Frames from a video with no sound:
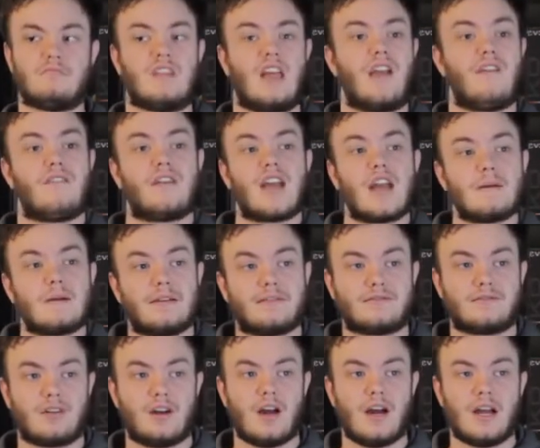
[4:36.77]
every game I've
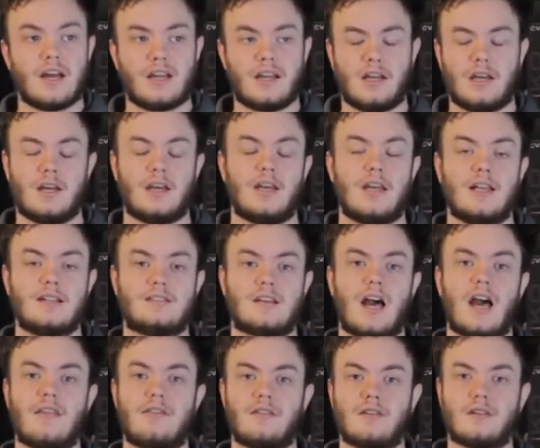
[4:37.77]
tried, it's
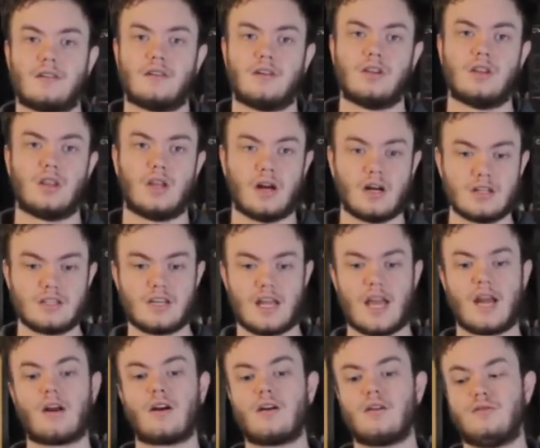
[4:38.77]
either launch
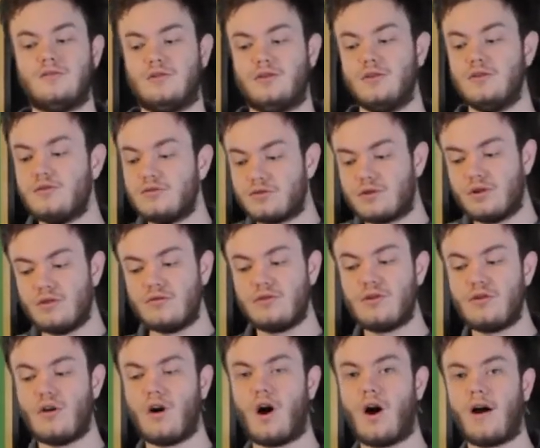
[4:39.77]
error due to
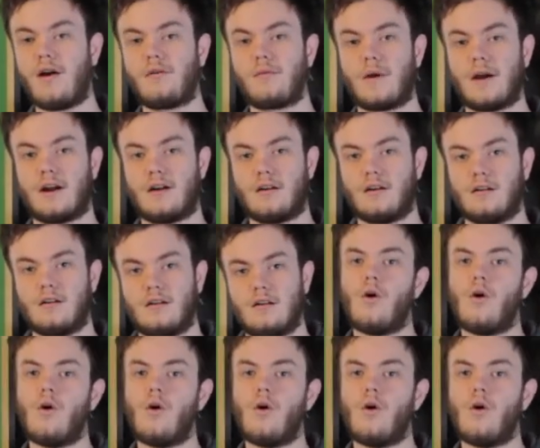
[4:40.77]
new hardware,